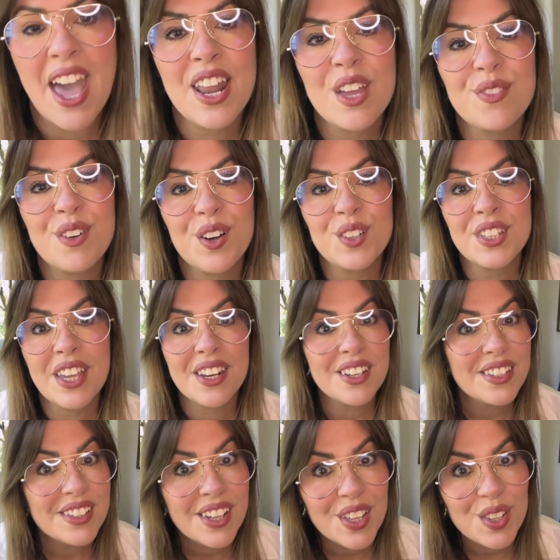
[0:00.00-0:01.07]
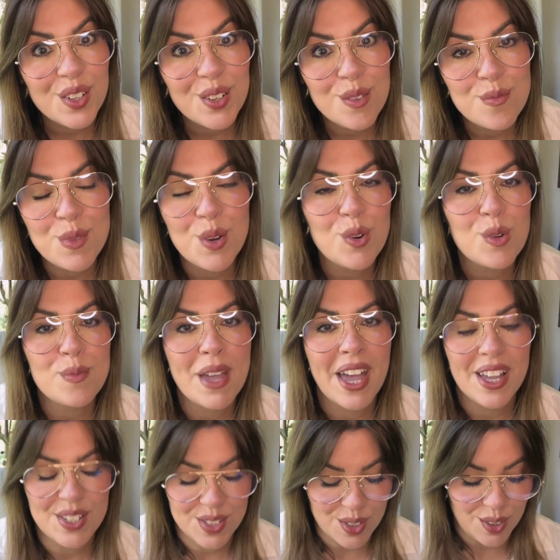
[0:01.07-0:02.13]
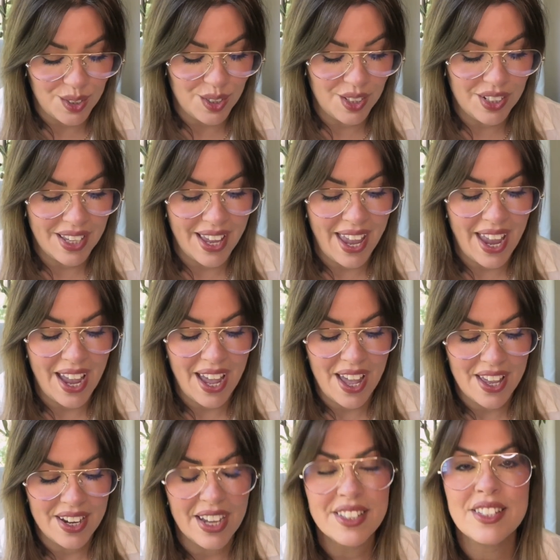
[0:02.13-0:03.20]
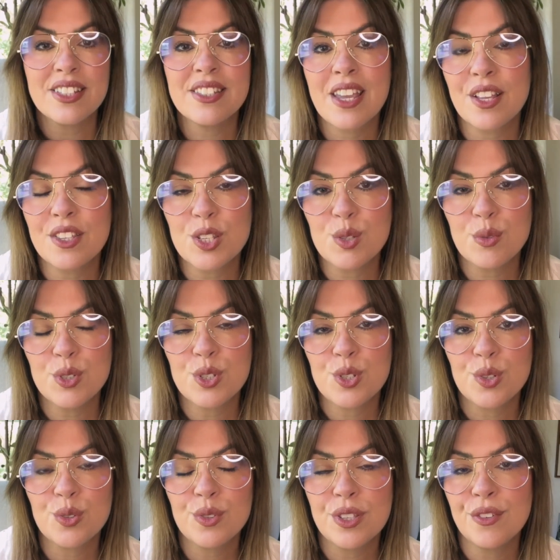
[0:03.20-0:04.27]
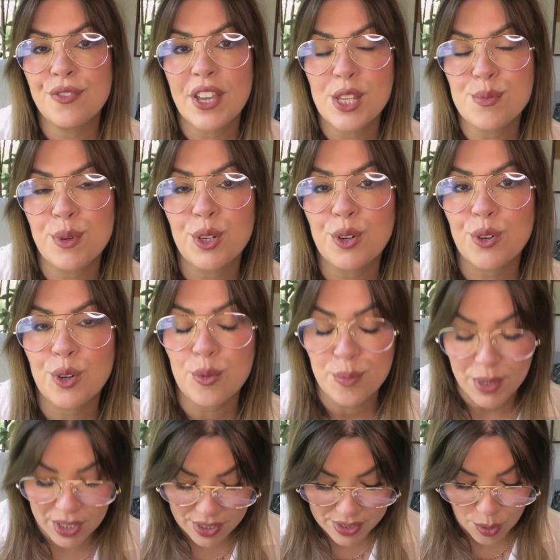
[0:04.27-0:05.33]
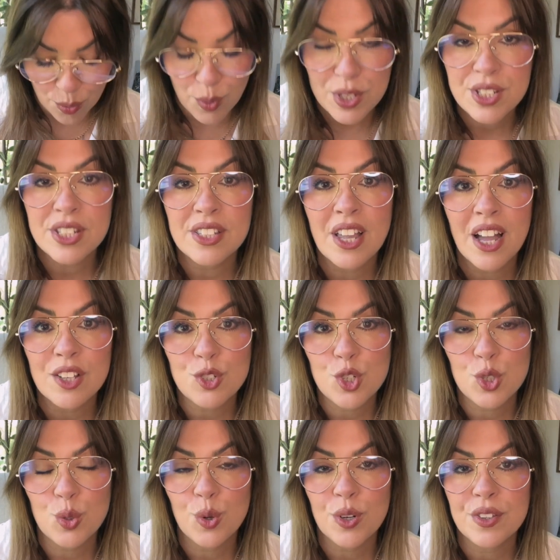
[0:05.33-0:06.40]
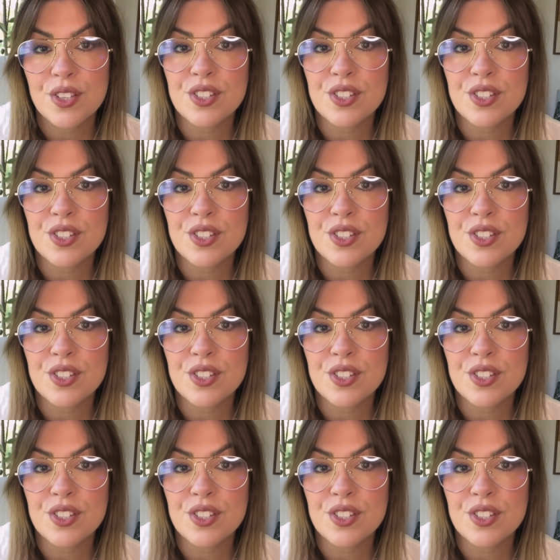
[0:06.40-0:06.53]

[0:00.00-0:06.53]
And I found yet another Miriam Haskell, and I did take this one to the Facebook group because I was not sure.